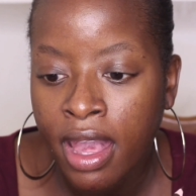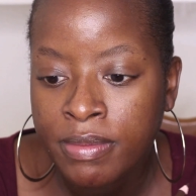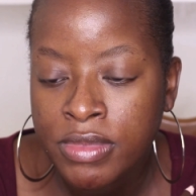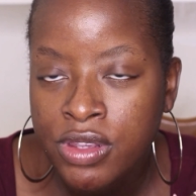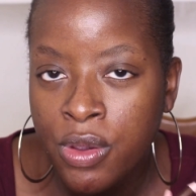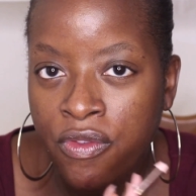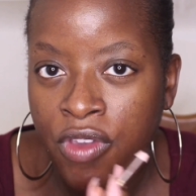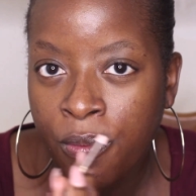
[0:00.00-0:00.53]

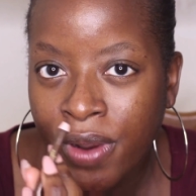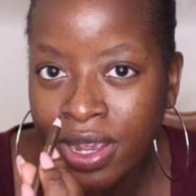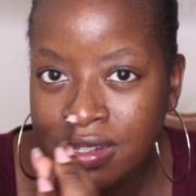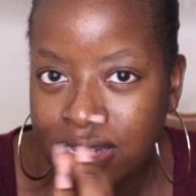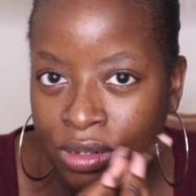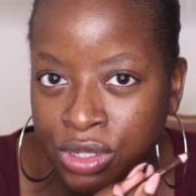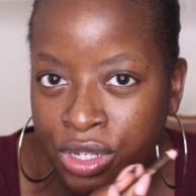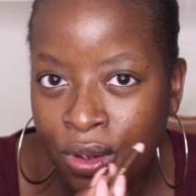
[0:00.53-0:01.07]
So if you press
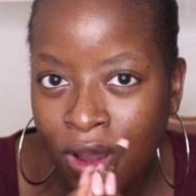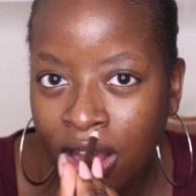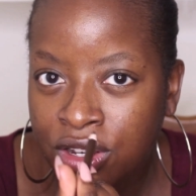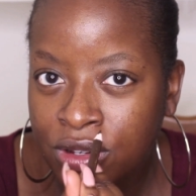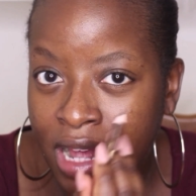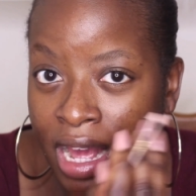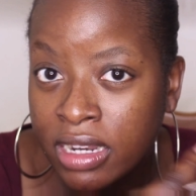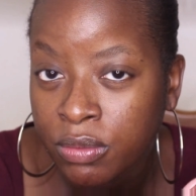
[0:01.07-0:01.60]
down too hard,
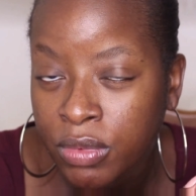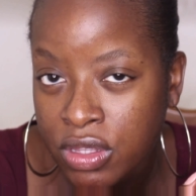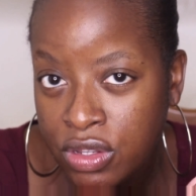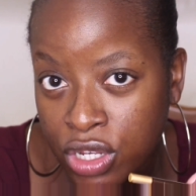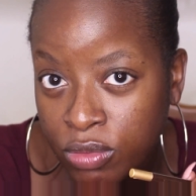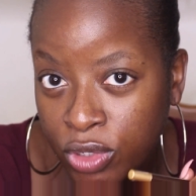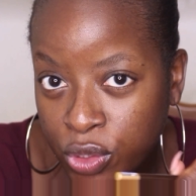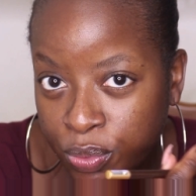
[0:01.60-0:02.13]
you'll end up with
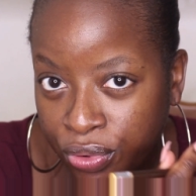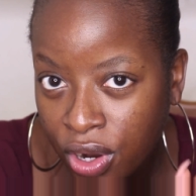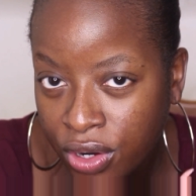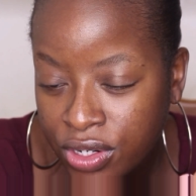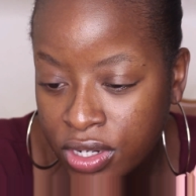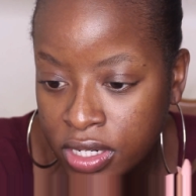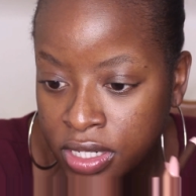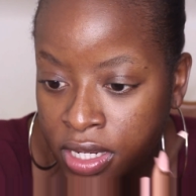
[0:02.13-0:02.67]
too much
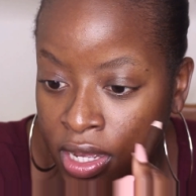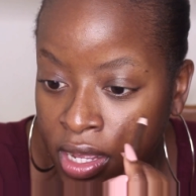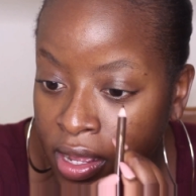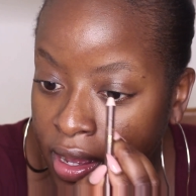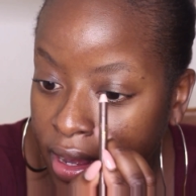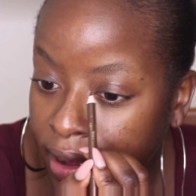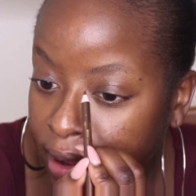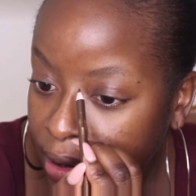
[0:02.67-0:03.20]
product.
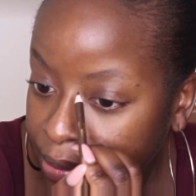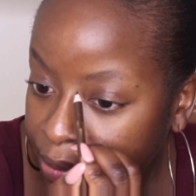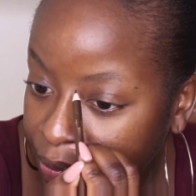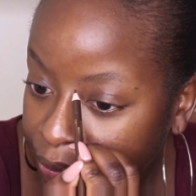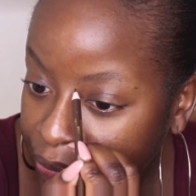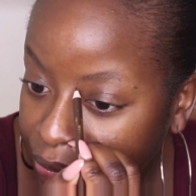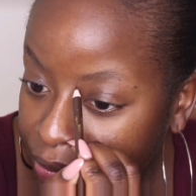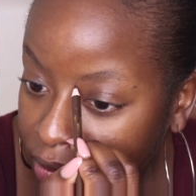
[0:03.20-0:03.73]

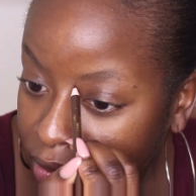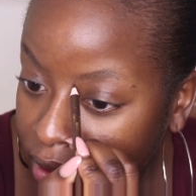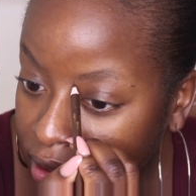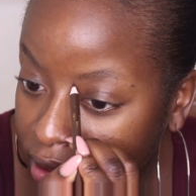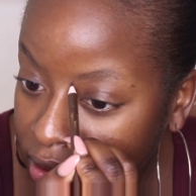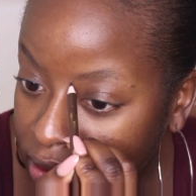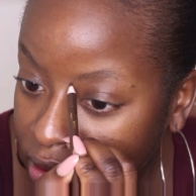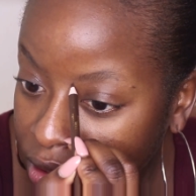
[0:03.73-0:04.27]

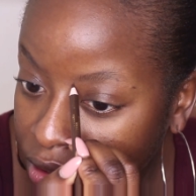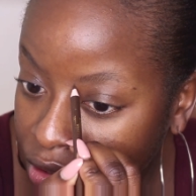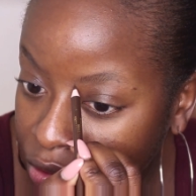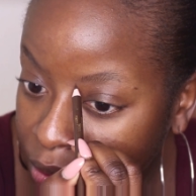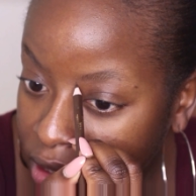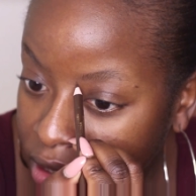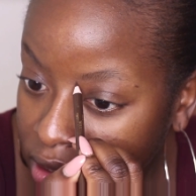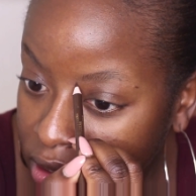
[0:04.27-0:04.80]
So you just
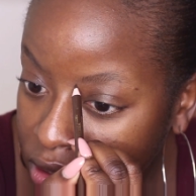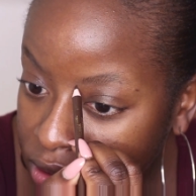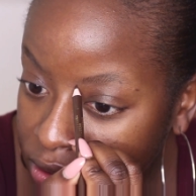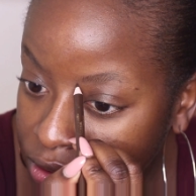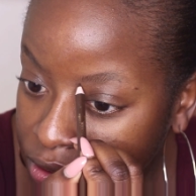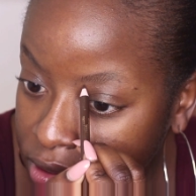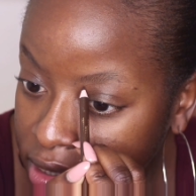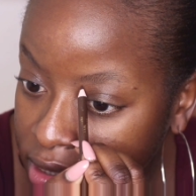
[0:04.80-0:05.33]
want to
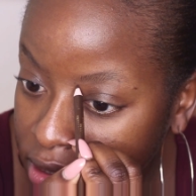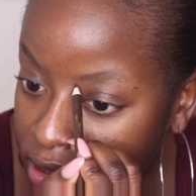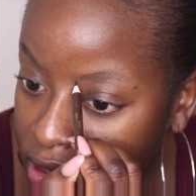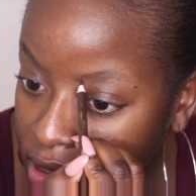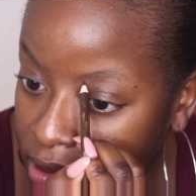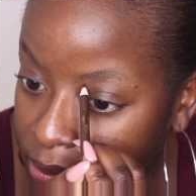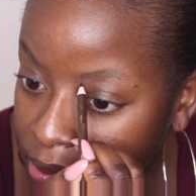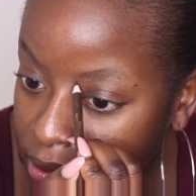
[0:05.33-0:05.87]
join
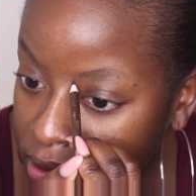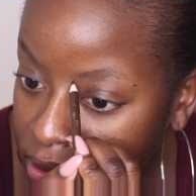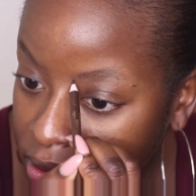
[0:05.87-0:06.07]
up